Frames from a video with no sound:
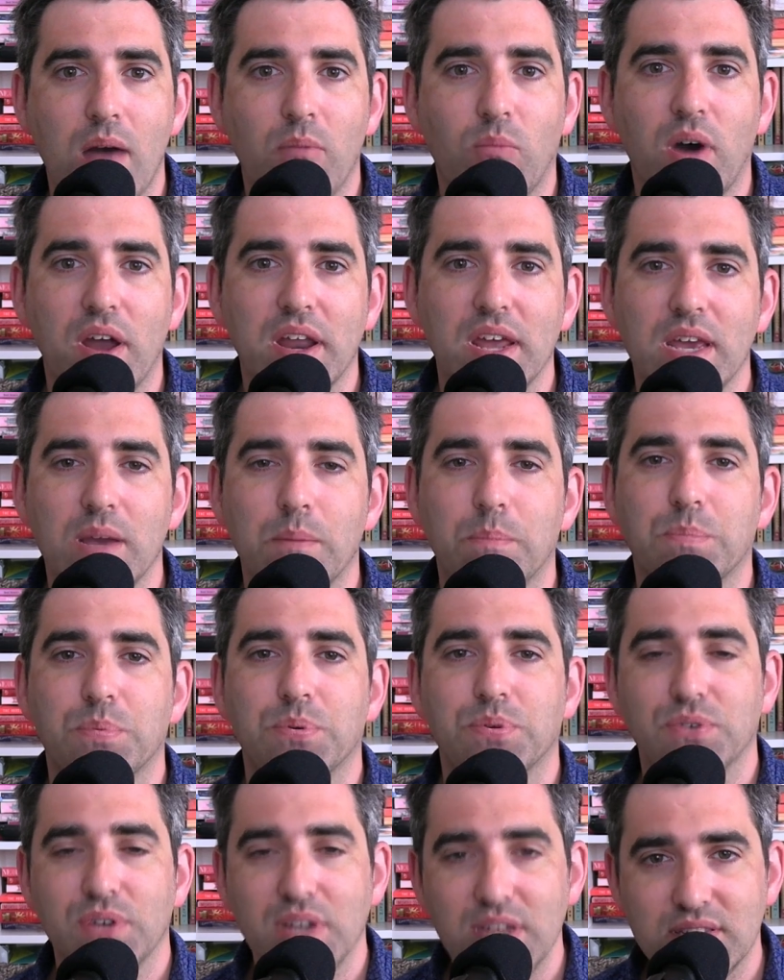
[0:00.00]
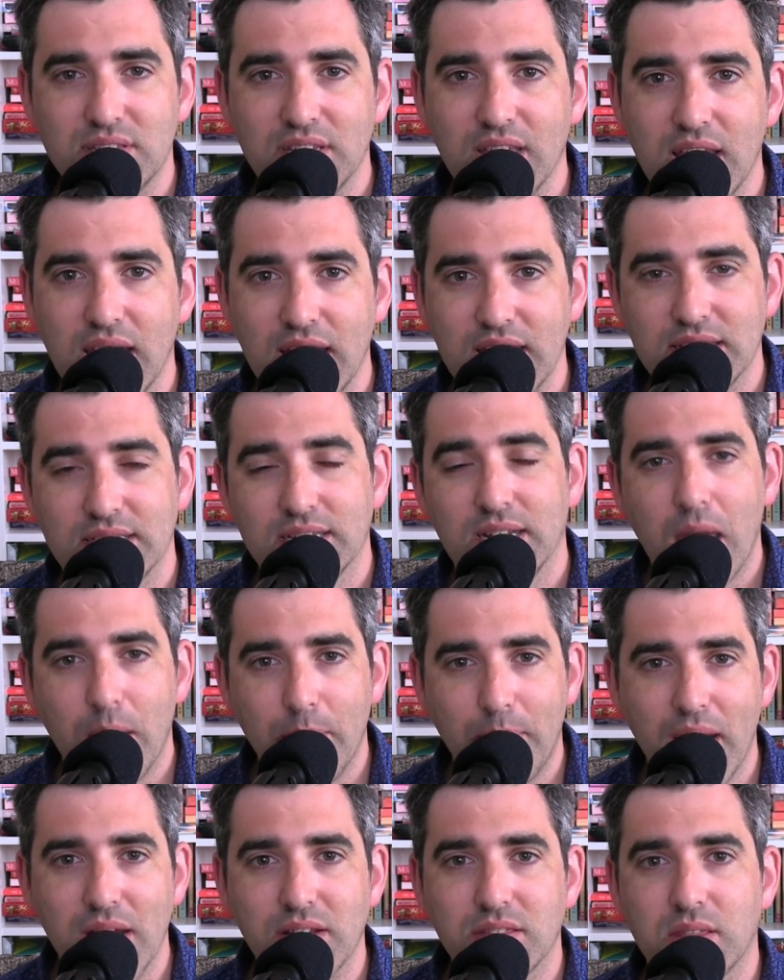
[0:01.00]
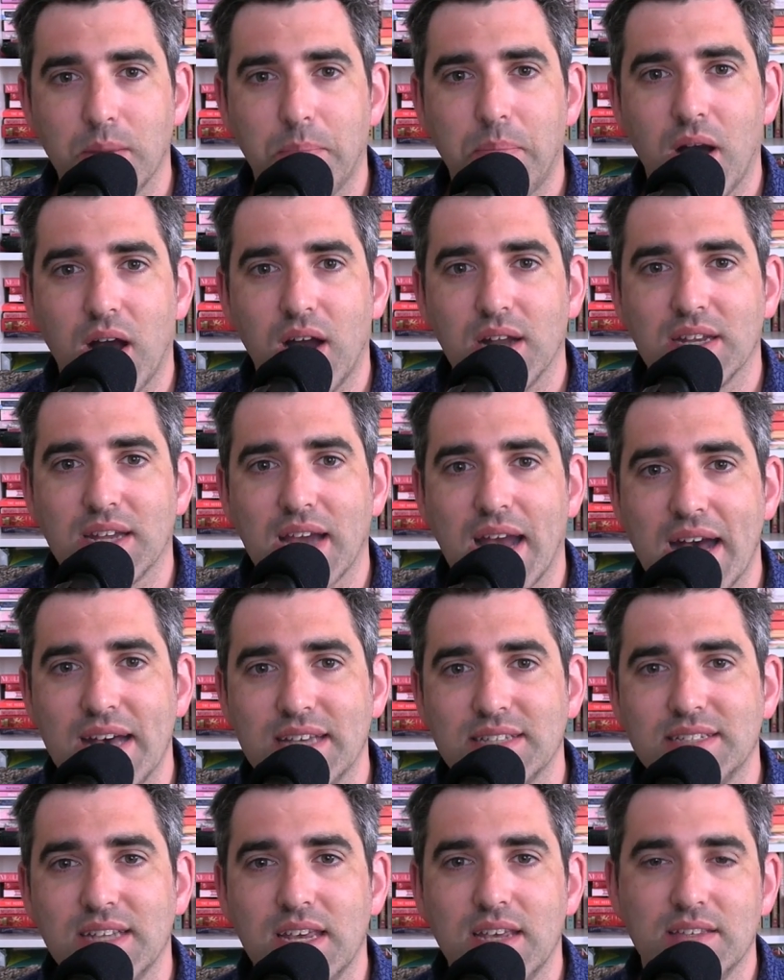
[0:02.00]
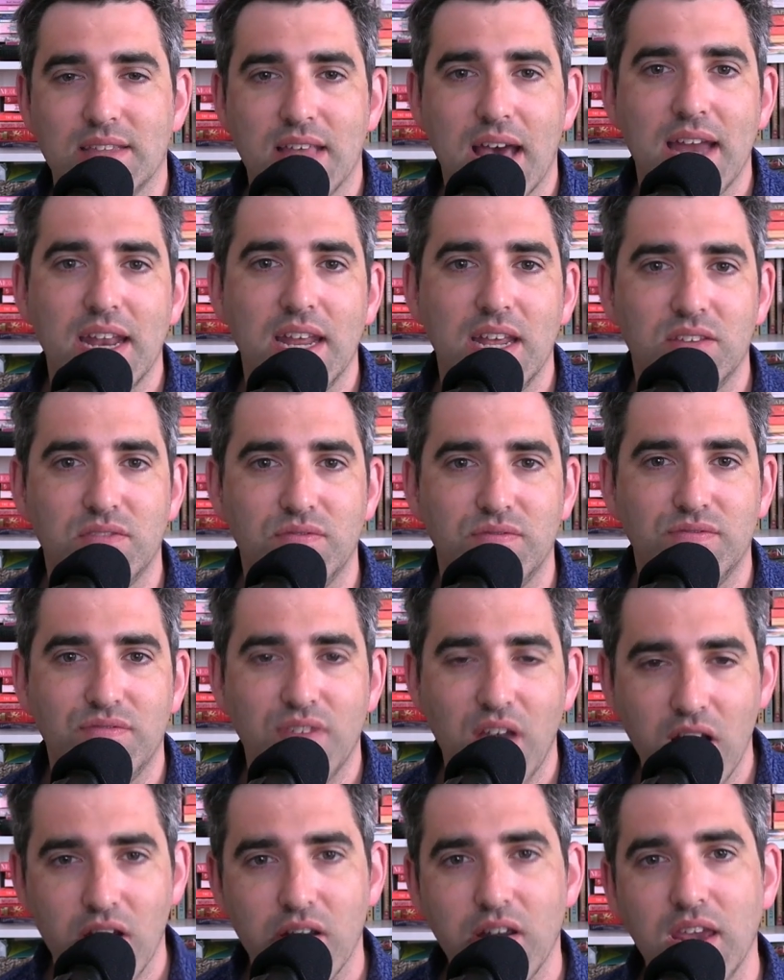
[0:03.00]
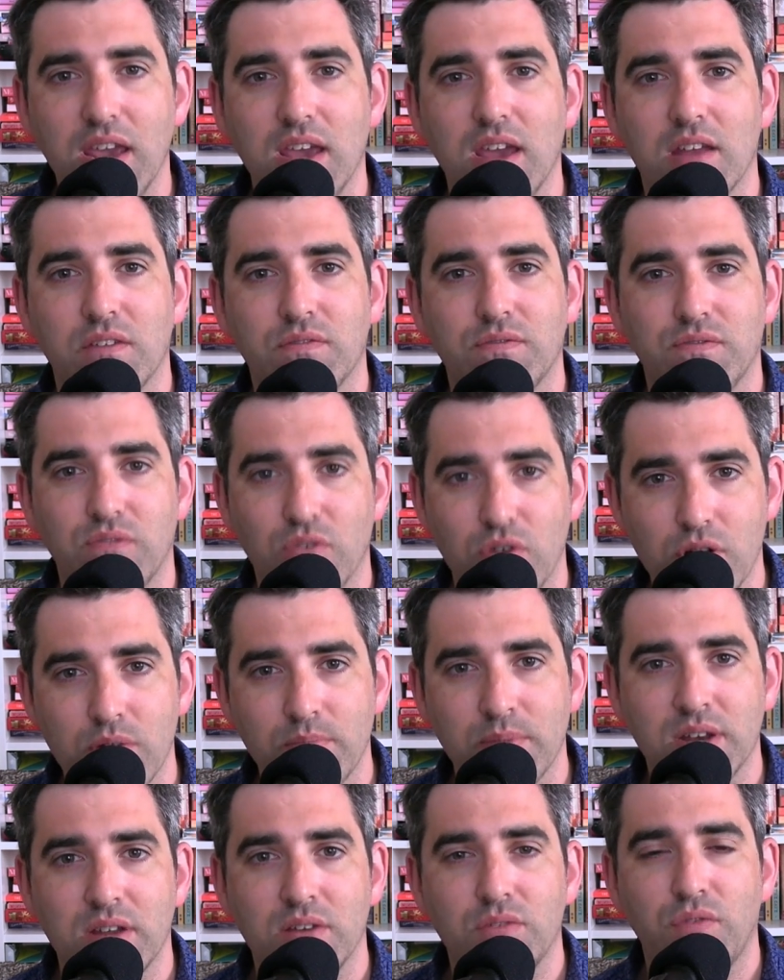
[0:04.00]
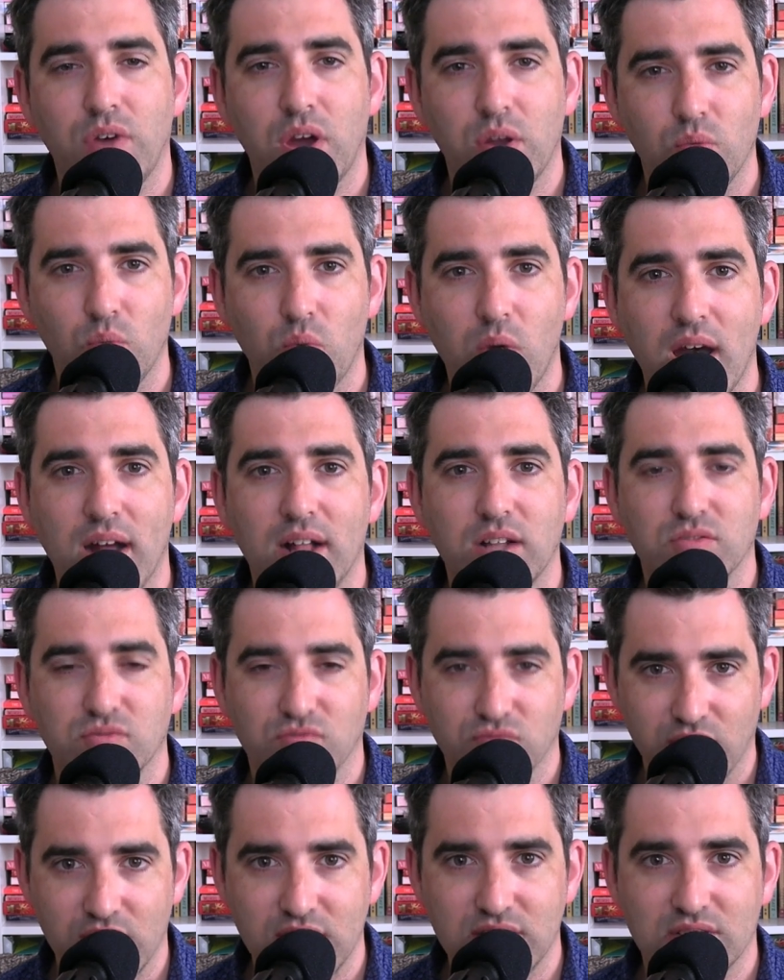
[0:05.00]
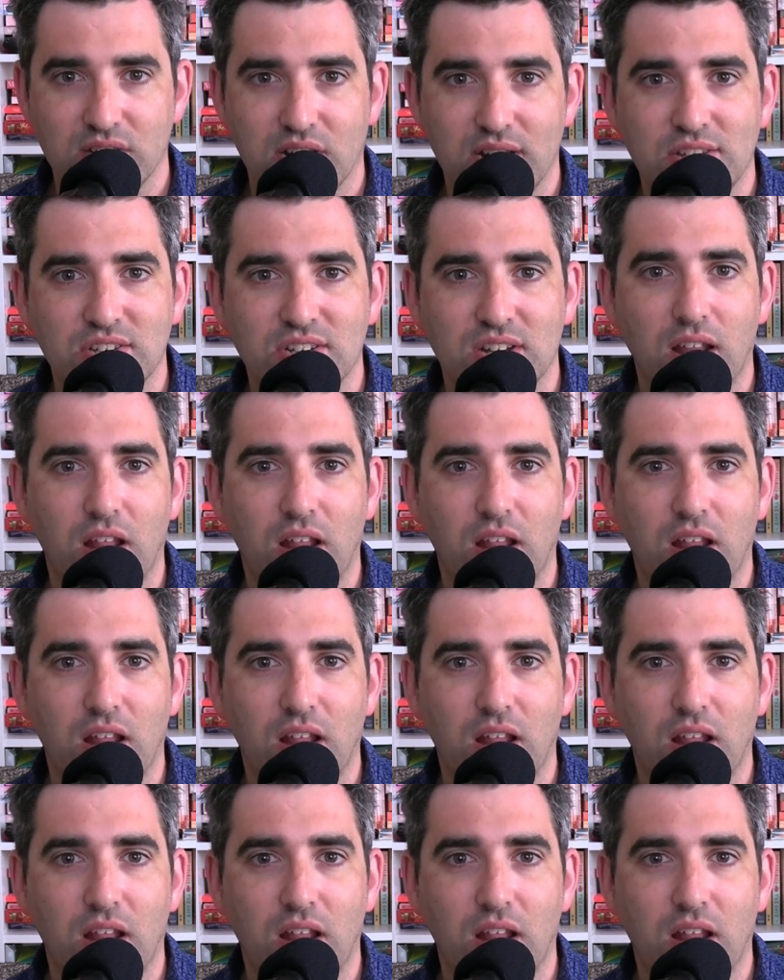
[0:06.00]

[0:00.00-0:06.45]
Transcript: and what I appreciate about the podcast is that it's very informative and well researched.